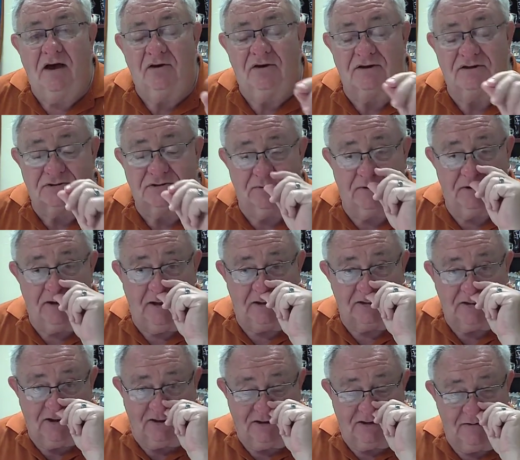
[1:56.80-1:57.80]
Okay, so we're
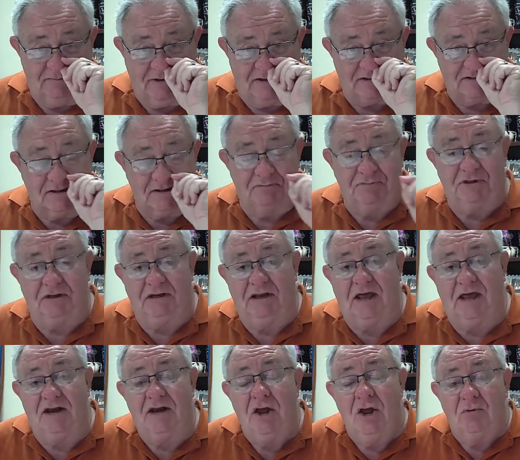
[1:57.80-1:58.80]
not talking about something
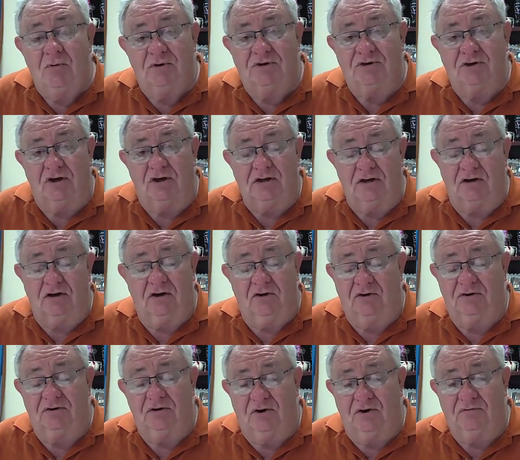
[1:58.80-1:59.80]
light. We're talking or,
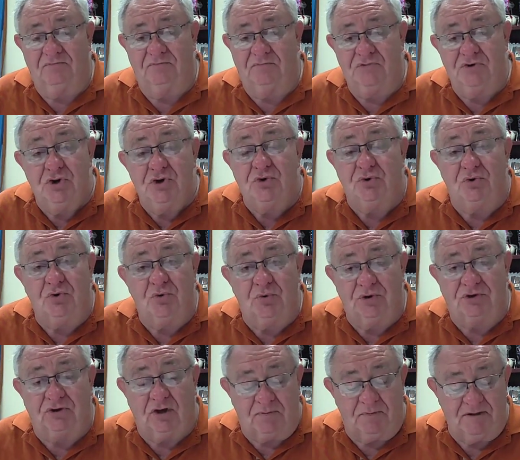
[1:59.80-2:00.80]
or, or, new.
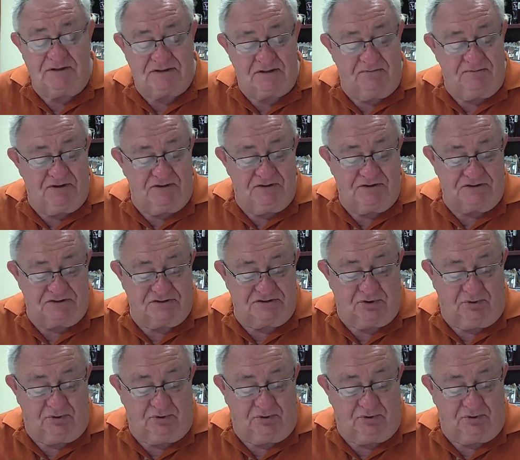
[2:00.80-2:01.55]
We're talking about something that's